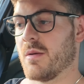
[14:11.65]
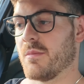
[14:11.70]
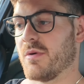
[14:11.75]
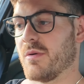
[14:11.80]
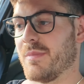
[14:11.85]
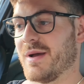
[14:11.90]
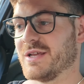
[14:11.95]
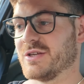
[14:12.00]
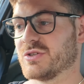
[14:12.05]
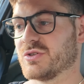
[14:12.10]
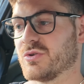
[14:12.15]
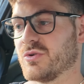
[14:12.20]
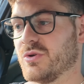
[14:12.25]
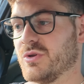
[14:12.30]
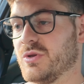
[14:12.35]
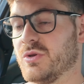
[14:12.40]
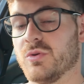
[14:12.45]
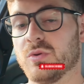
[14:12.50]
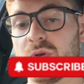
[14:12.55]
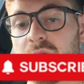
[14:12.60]
But make
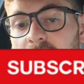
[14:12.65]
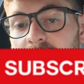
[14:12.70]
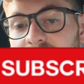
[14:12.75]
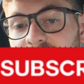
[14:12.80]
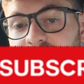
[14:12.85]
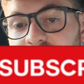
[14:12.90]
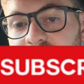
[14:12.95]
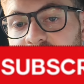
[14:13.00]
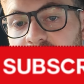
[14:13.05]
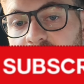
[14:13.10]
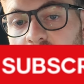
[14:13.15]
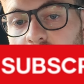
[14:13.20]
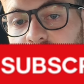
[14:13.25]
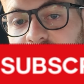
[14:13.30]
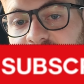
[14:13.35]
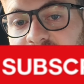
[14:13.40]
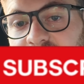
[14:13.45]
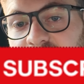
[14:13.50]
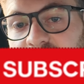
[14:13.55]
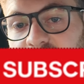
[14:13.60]
sure you like,
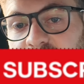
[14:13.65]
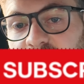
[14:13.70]
comment,